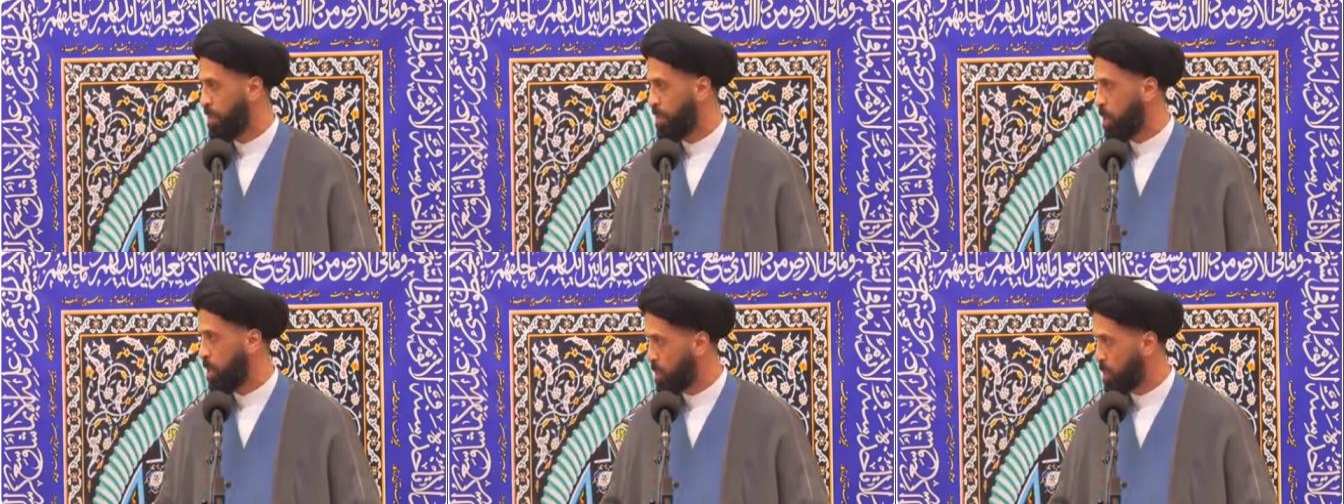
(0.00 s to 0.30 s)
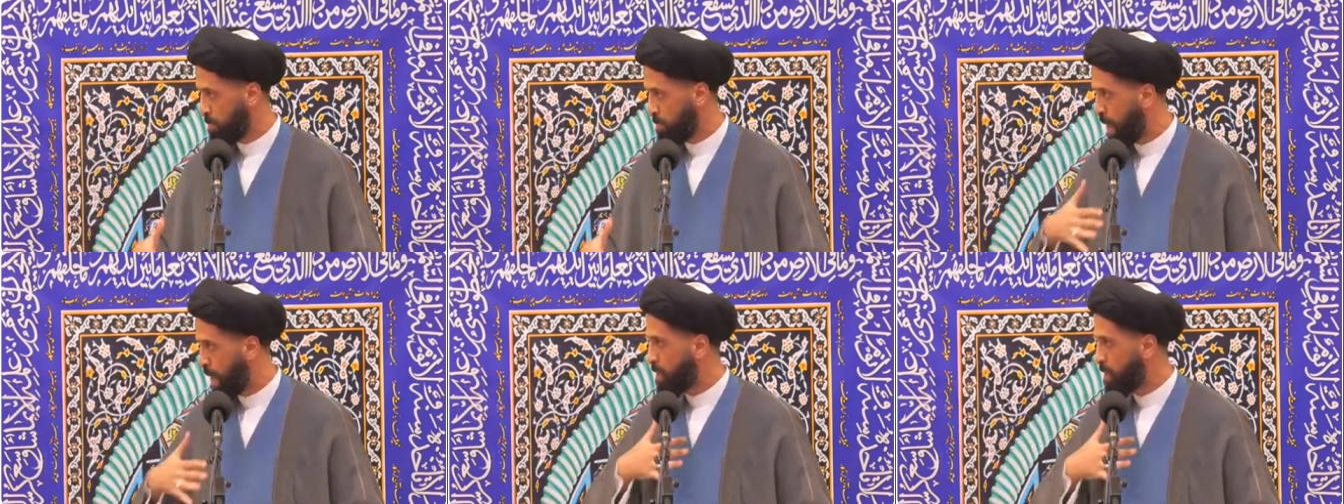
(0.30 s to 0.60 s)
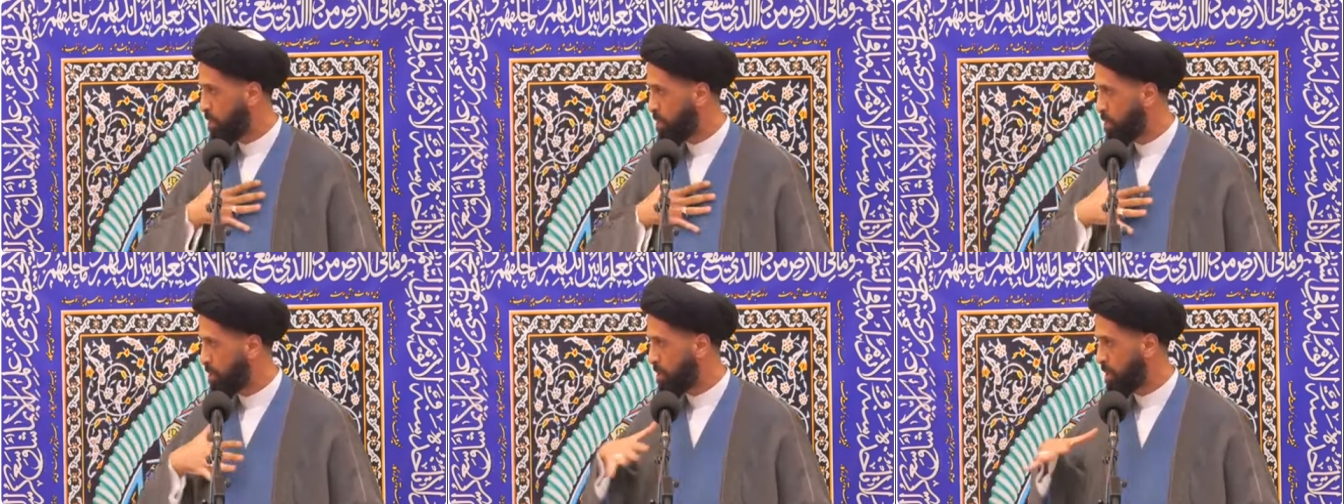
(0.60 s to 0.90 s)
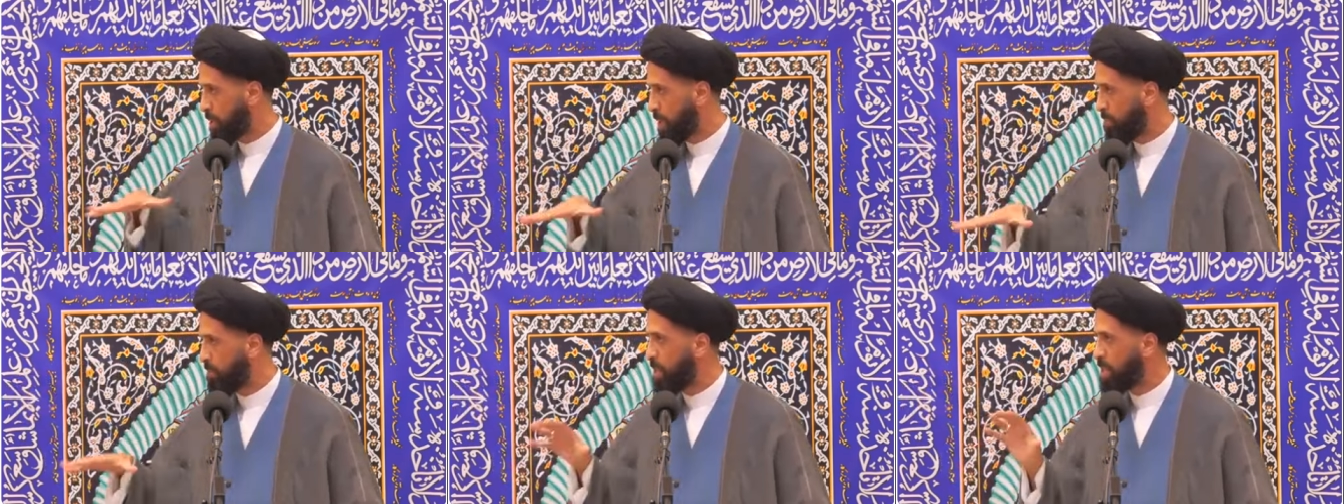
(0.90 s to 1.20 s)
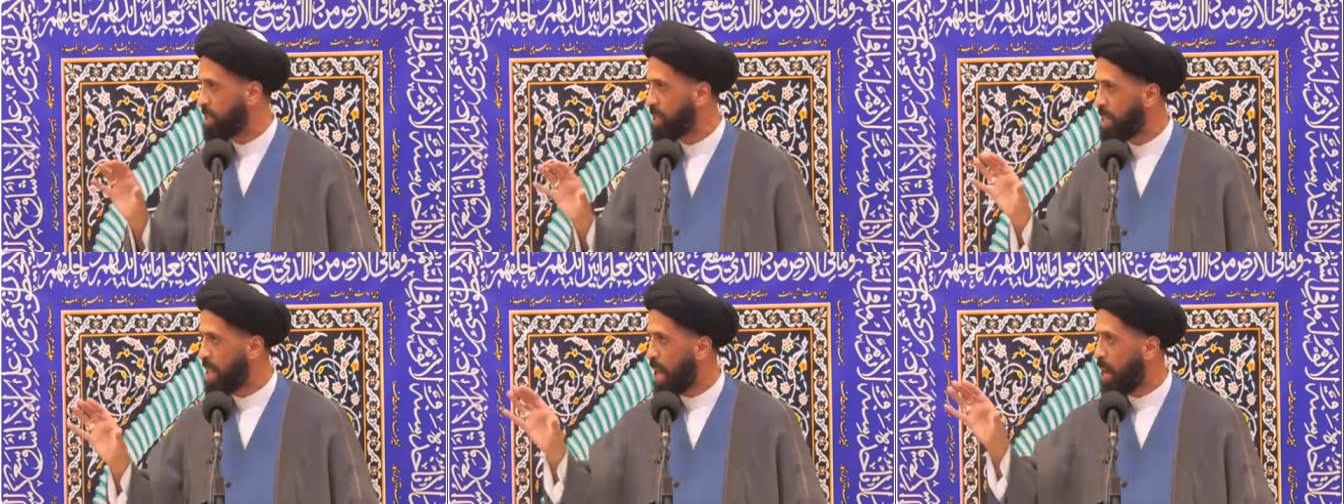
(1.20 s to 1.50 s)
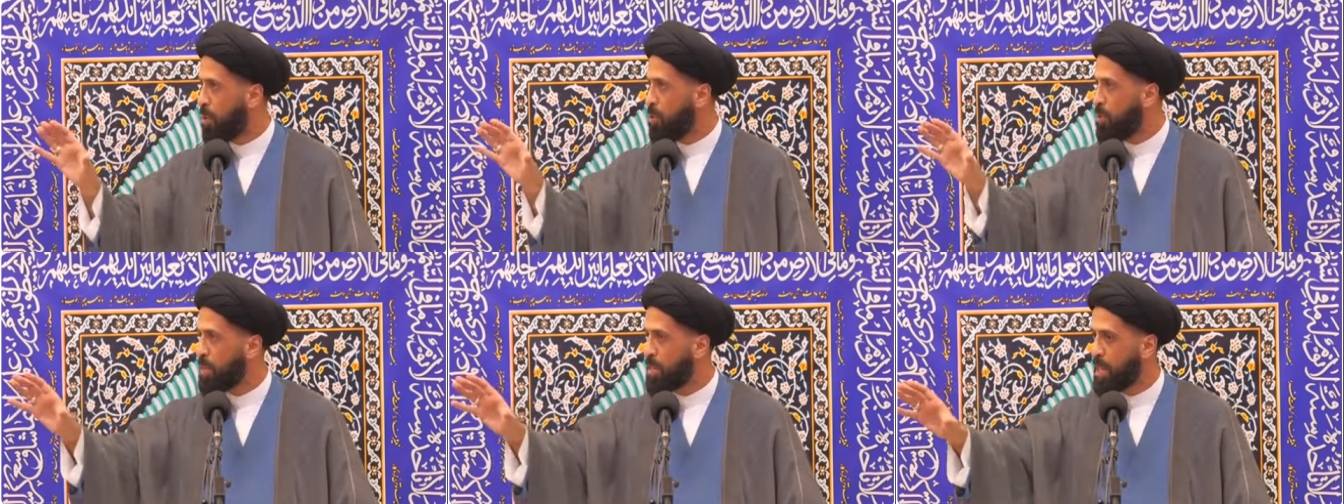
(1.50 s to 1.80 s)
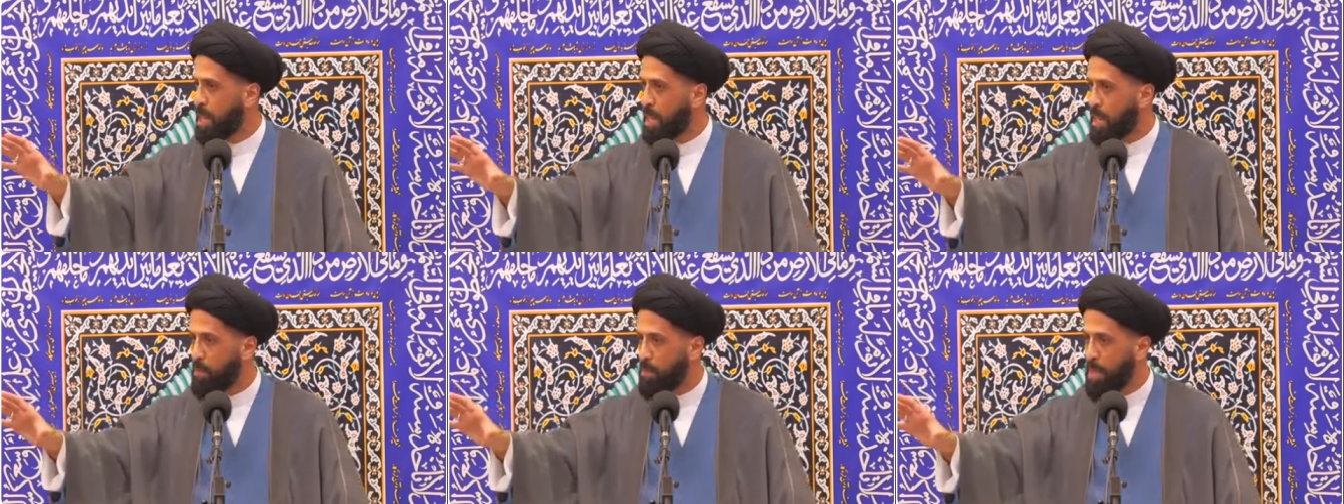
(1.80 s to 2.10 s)
It was my turn to love this. Now
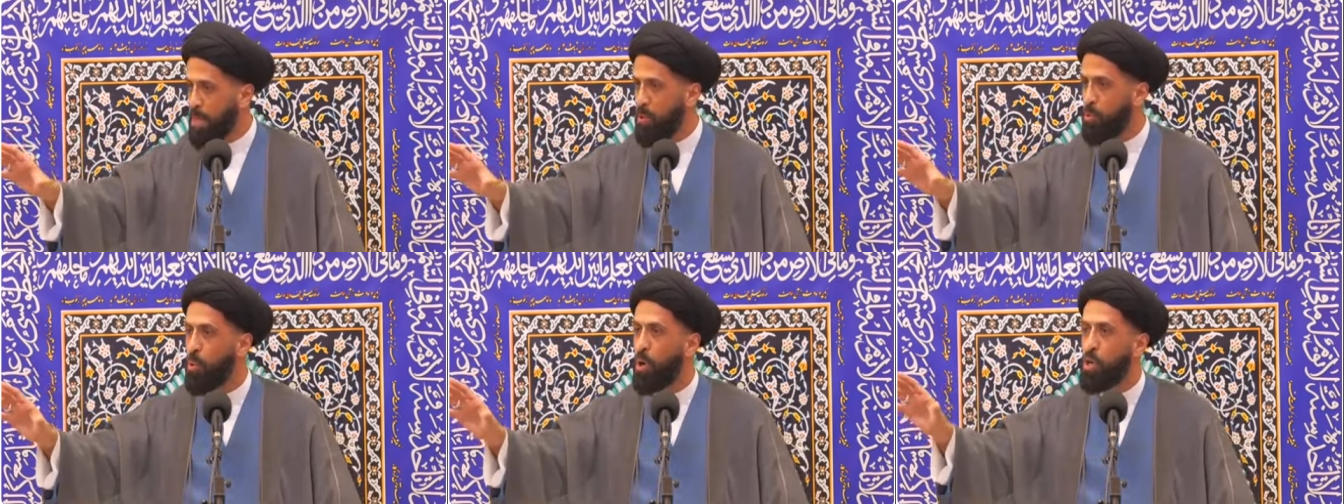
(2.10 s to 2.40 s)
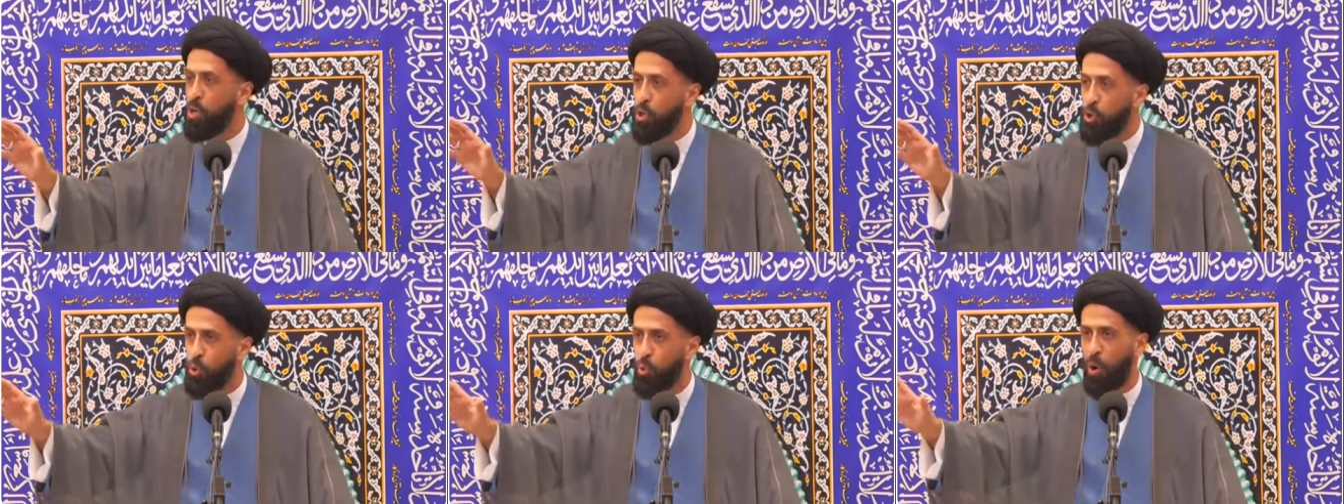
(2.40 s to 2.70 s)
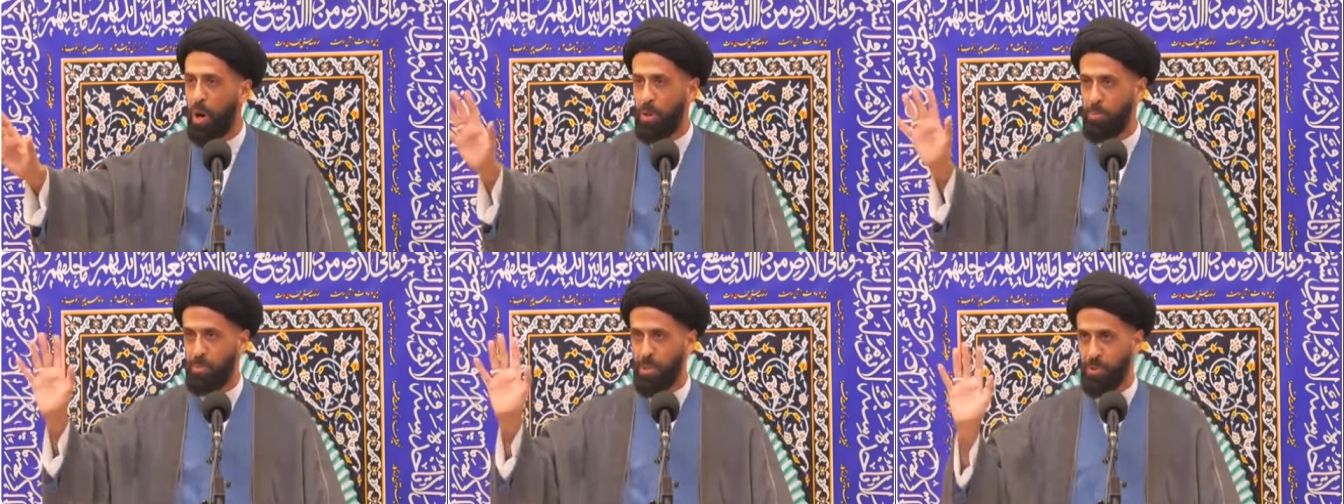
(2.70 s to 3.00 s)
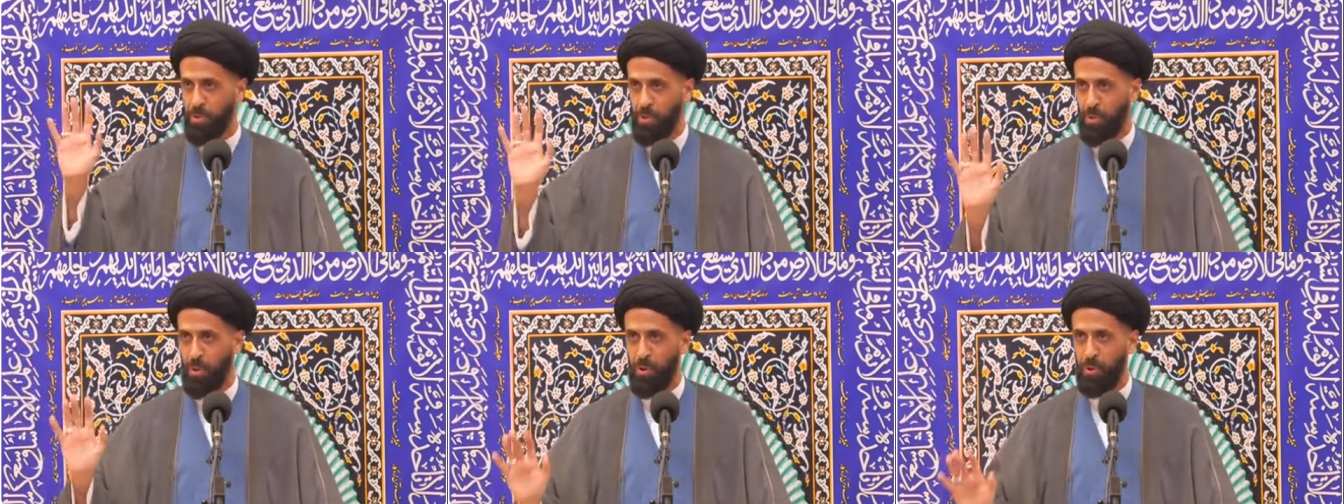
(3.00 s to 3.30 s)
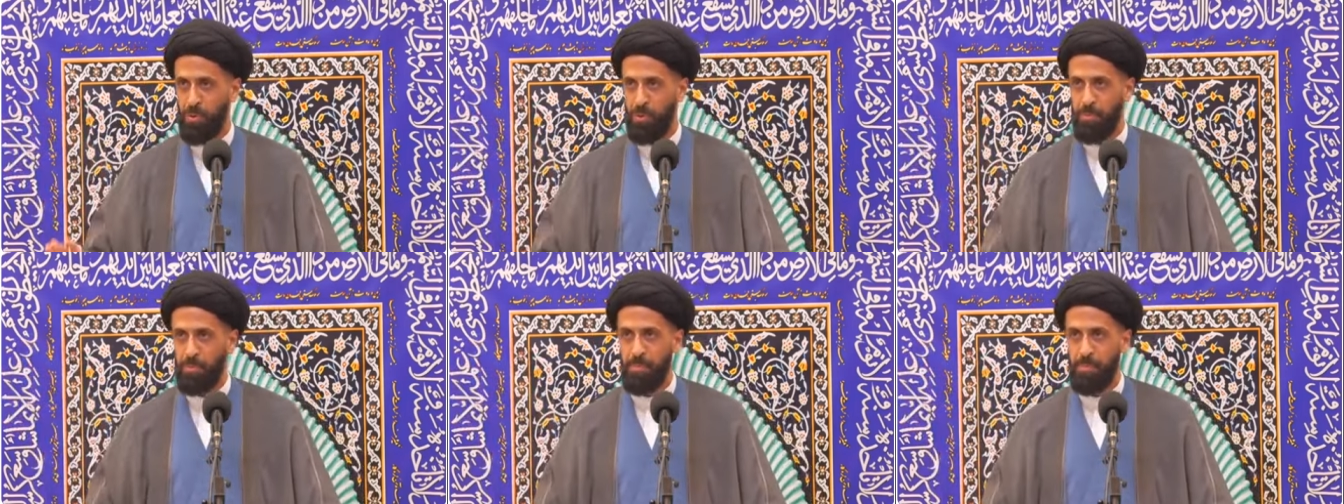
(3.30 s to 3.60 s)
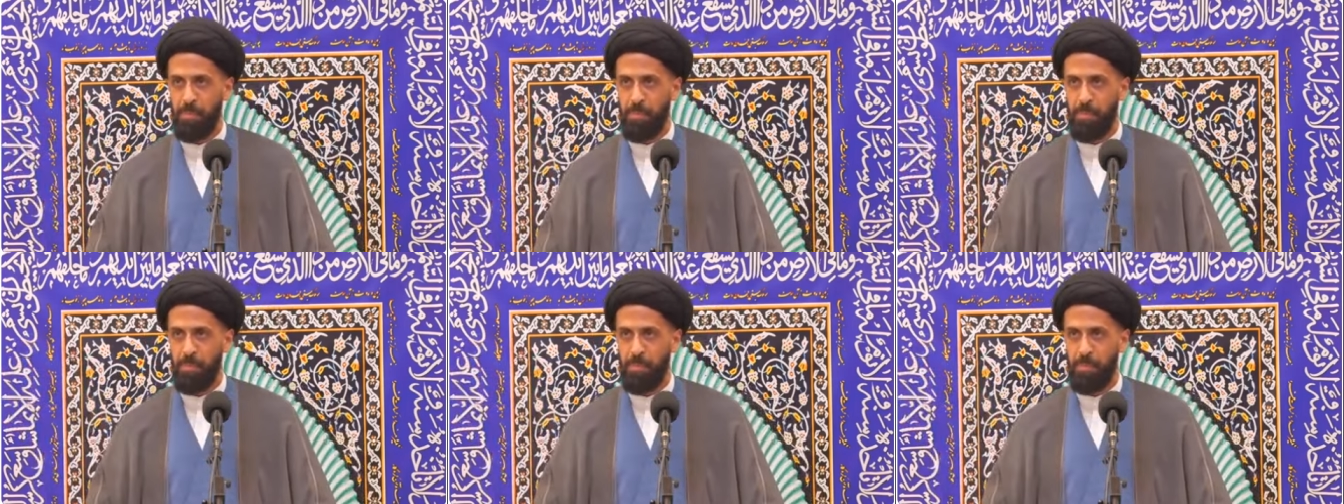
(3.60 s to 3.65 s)
take me where you want me to go.